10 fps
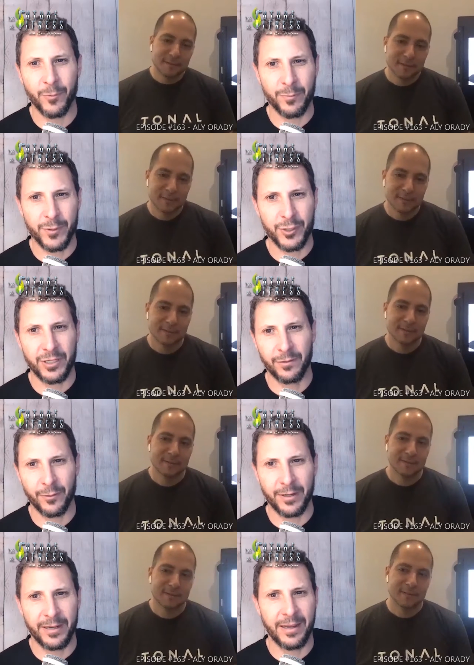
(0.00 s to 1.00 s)
Speaker 1: to happen when
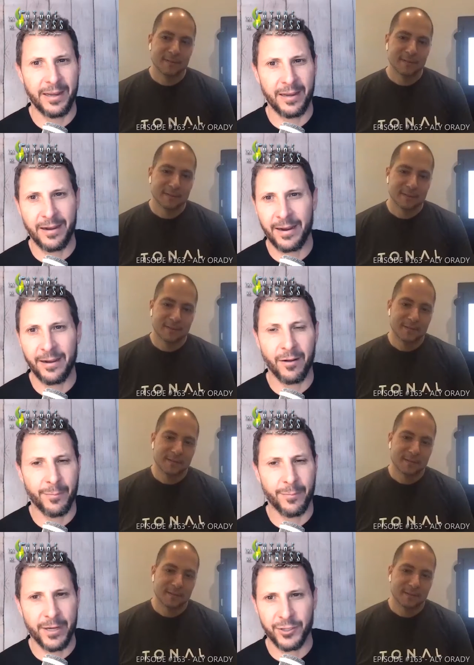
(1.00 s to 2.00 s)
machine learning, A
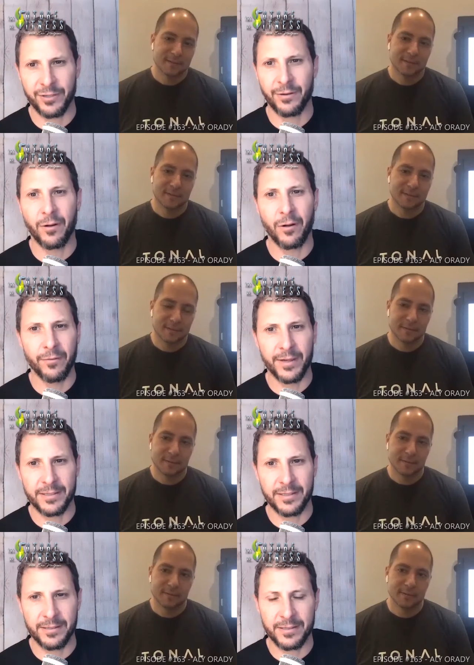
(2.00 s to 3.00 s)
I, automation,
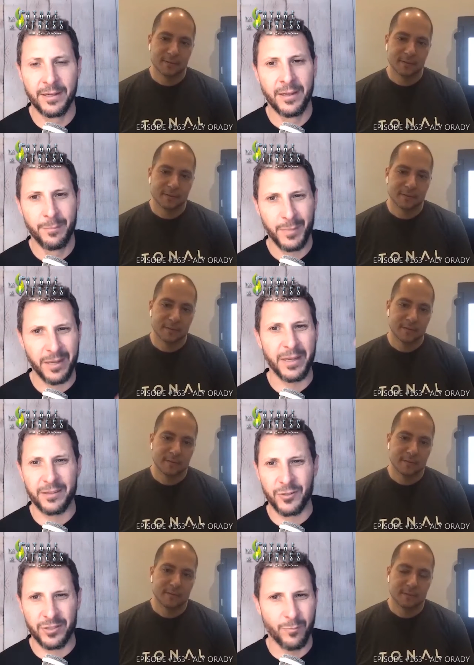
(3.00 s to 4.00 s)
all of this is
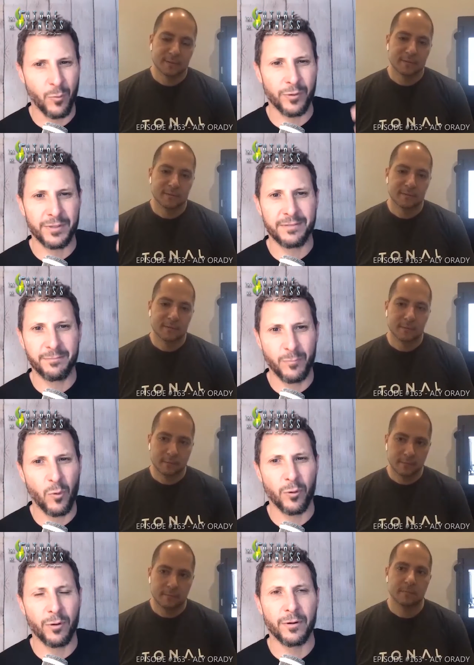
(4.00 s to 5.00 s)
becoming a, just a more,
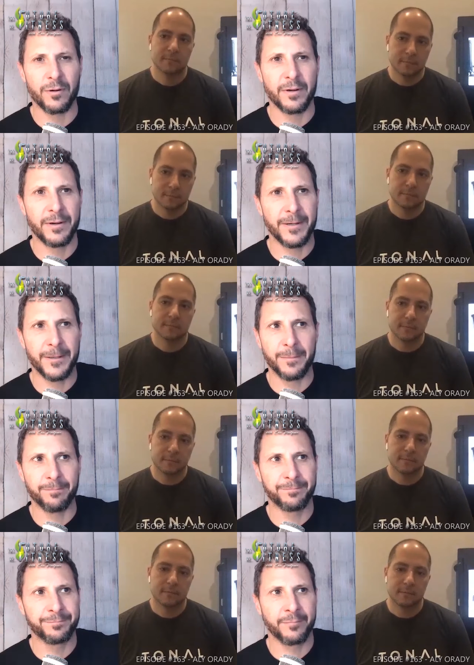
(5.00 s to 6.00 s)
more,
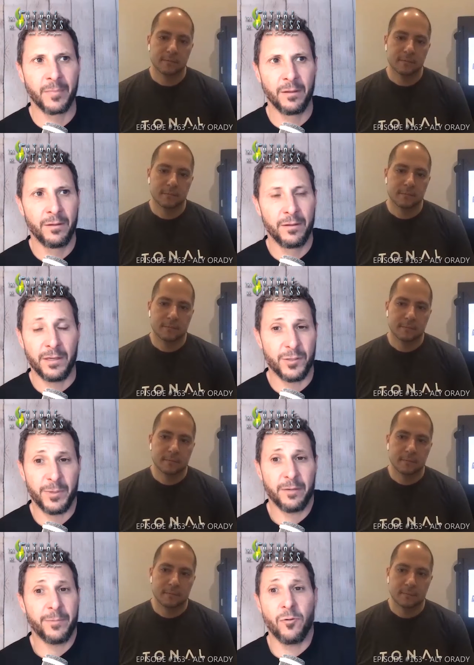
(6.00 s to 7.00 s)
um,
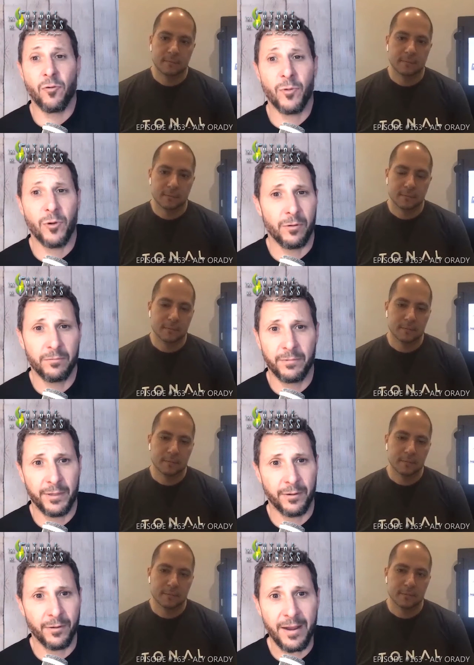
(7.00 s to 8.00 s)
it's just becoming normal
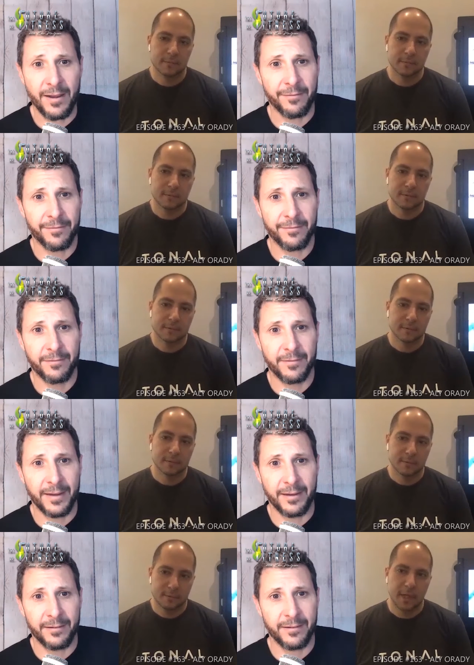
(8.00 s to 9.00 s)
in our life.
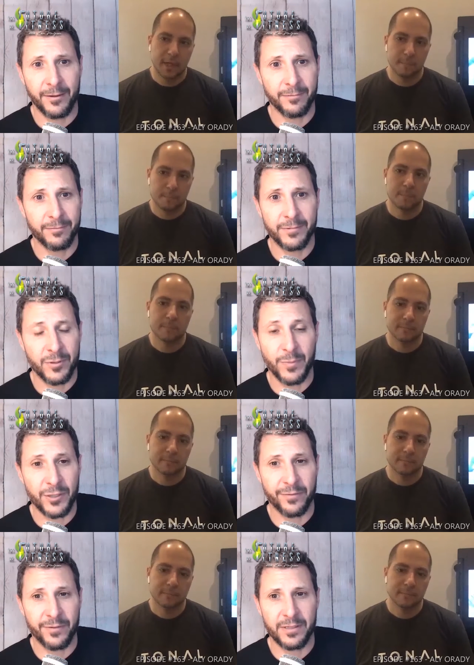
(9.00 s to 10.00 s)
Like, yeah. you know,
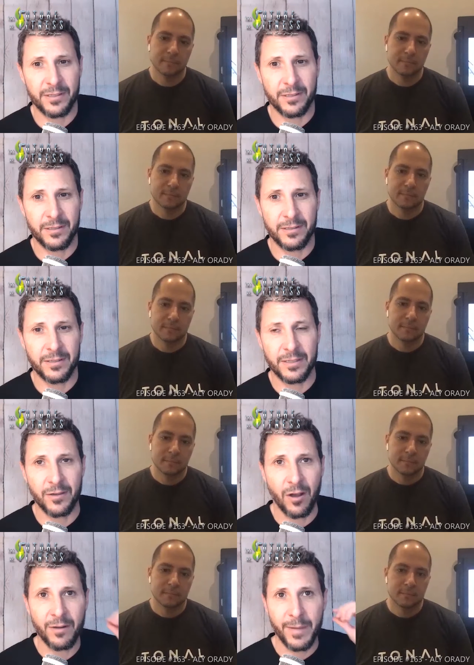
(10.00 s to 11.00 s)
so much of it is,
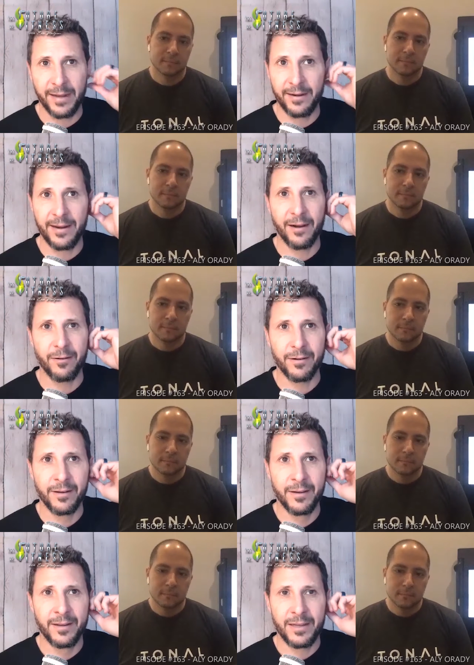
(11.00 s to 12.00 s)
is, is automated
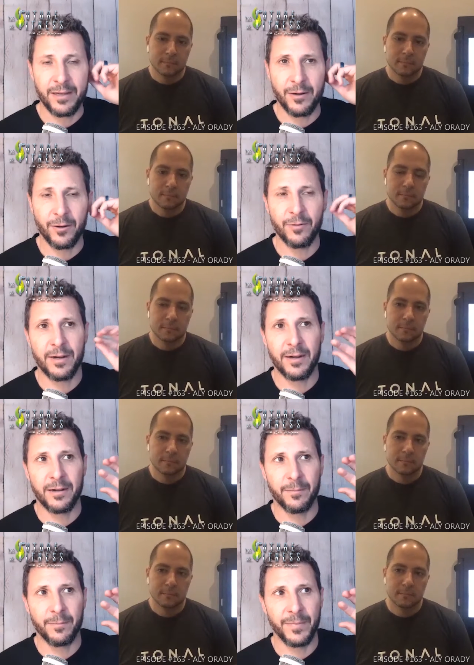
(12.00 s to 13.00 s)
now. And, you know,
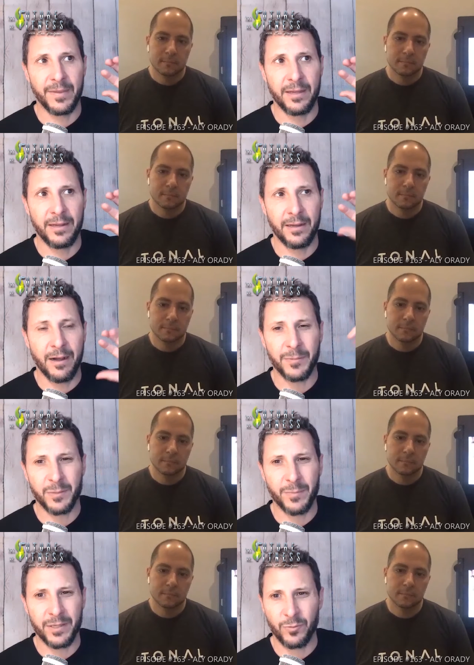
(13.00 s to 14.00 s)
um, the
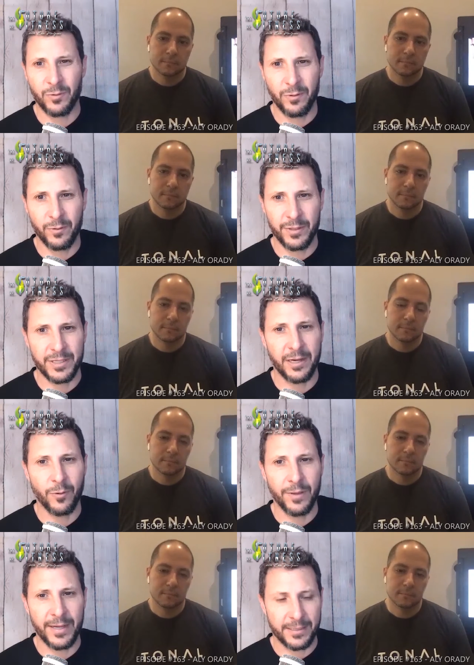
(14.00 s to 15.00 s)
optimist will
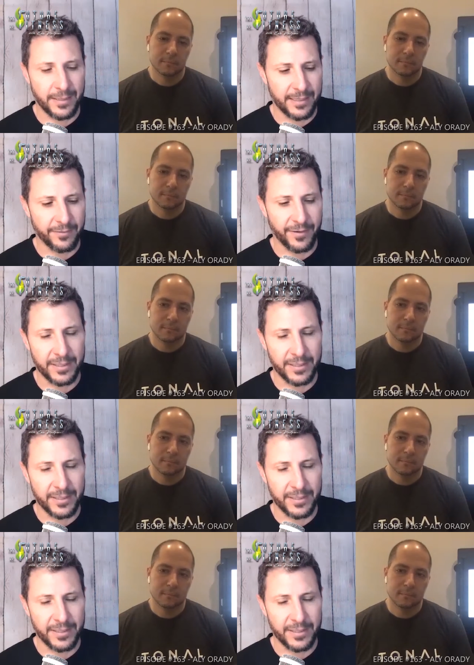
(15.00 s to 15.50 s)
always say, well, that's,